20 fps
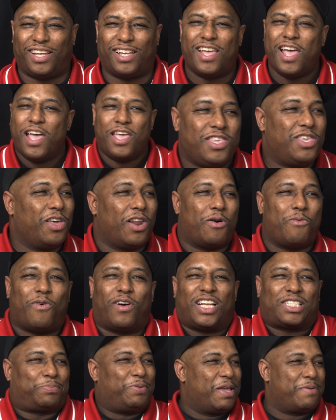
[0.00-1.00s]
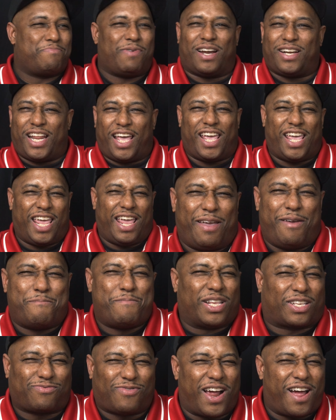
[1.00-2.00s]
you don't want to speak my
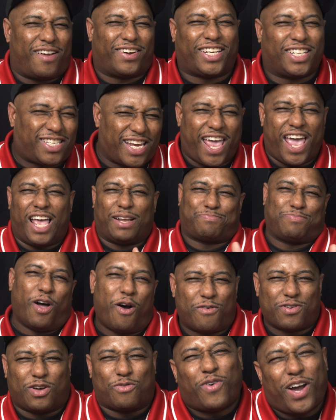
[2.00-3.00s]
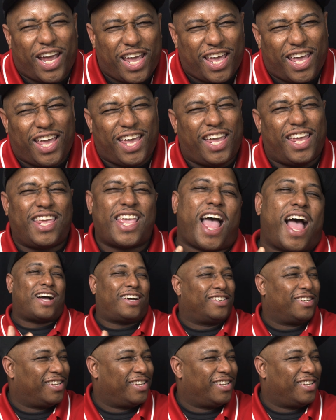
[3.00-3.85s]
name, mess around, get your ass blown away. Yeah.